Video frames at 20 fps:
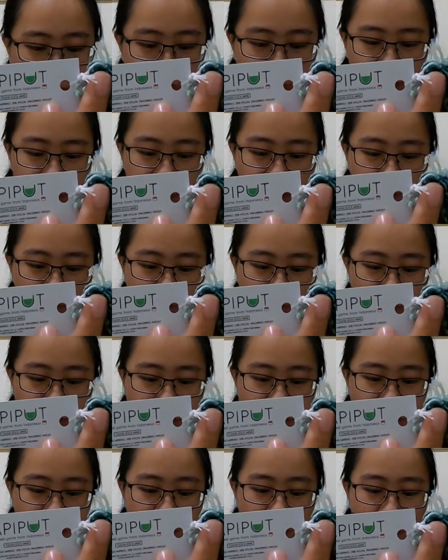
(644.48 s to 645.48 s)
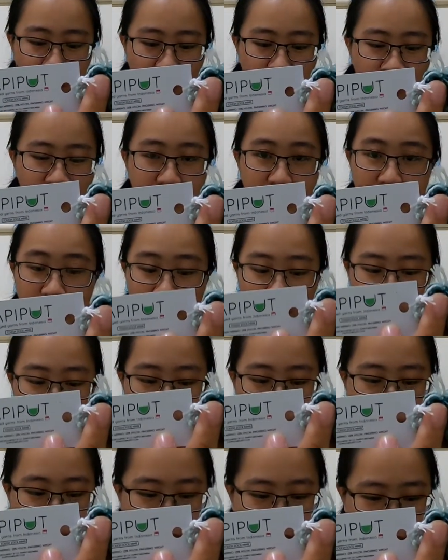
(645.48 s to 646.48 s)
and it's a
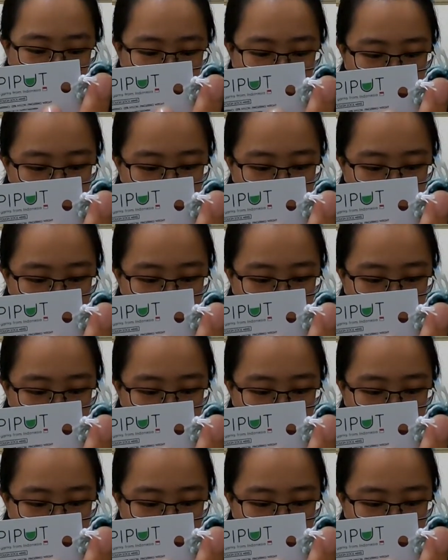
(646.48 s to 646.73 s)
fingering weight.